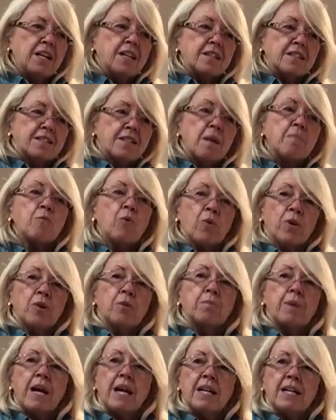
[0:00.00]
some
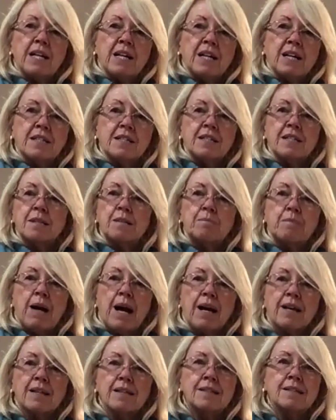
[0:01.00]
oil painting I did
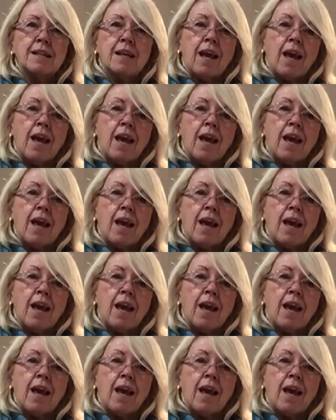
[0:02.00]
back in the